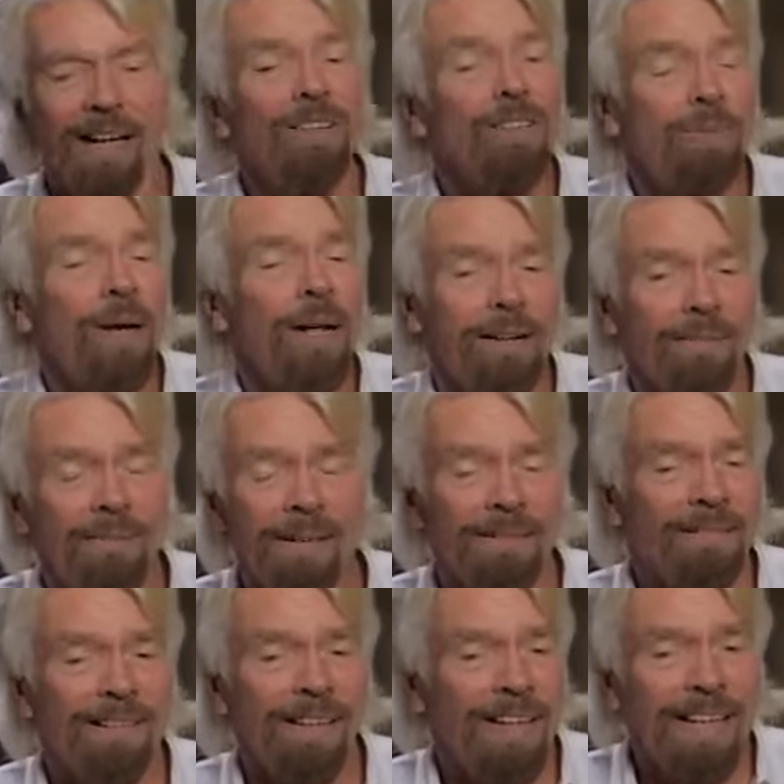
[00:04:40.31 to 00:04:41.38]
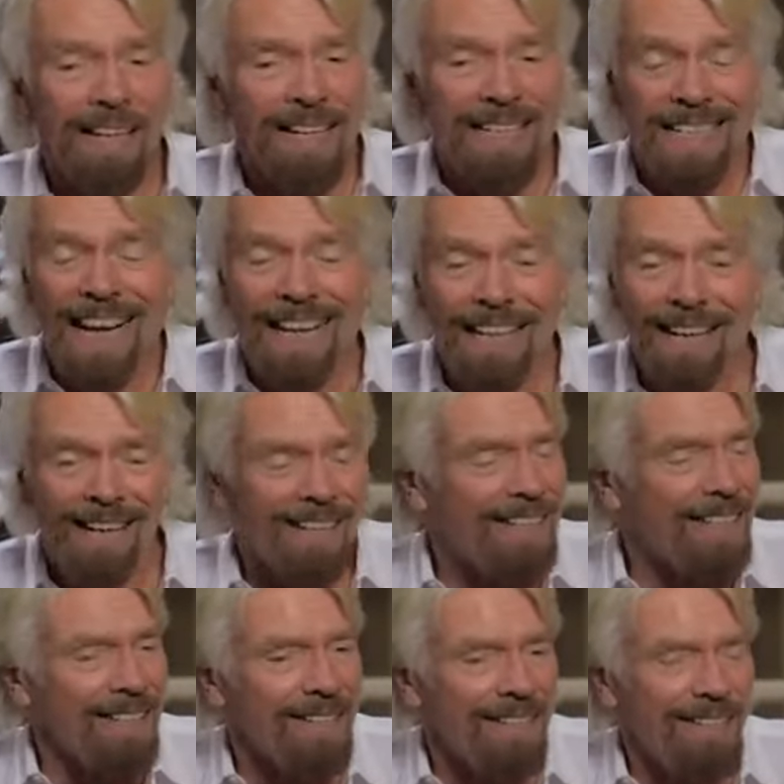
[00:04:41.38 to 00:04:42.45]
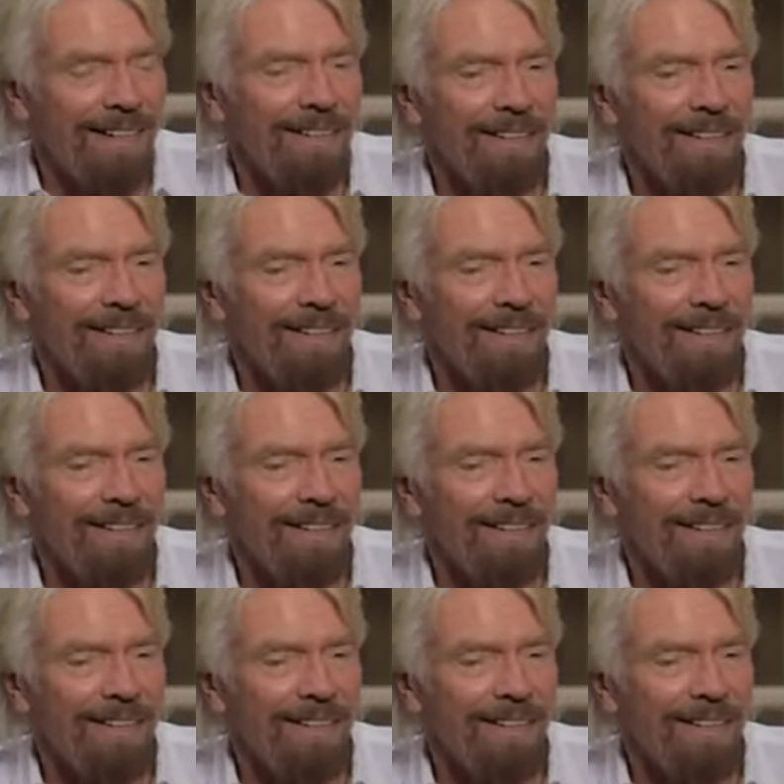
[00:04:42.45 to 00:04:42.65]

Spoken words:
An entrepreneur is like an artist. So